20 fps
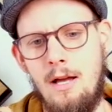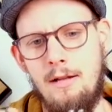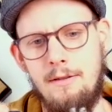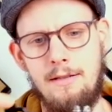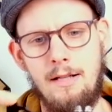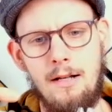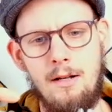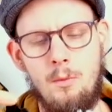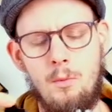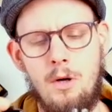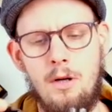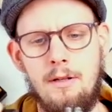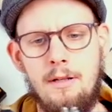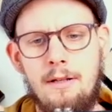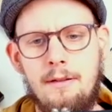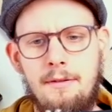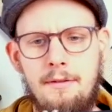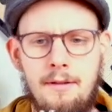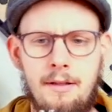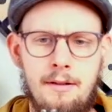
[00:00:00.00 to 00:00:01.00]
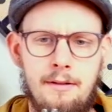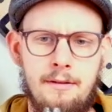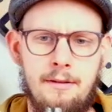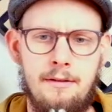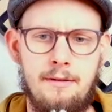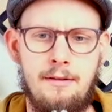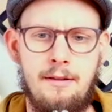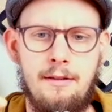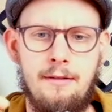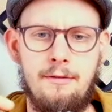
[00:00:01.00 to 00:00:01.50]
The other one is
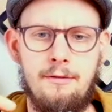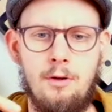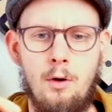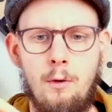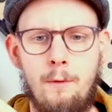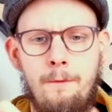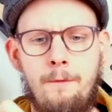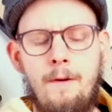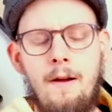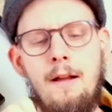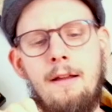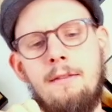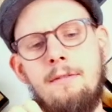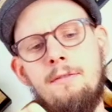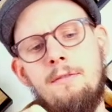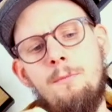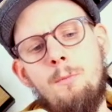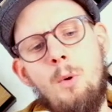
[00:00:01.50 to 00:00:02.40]
that the surface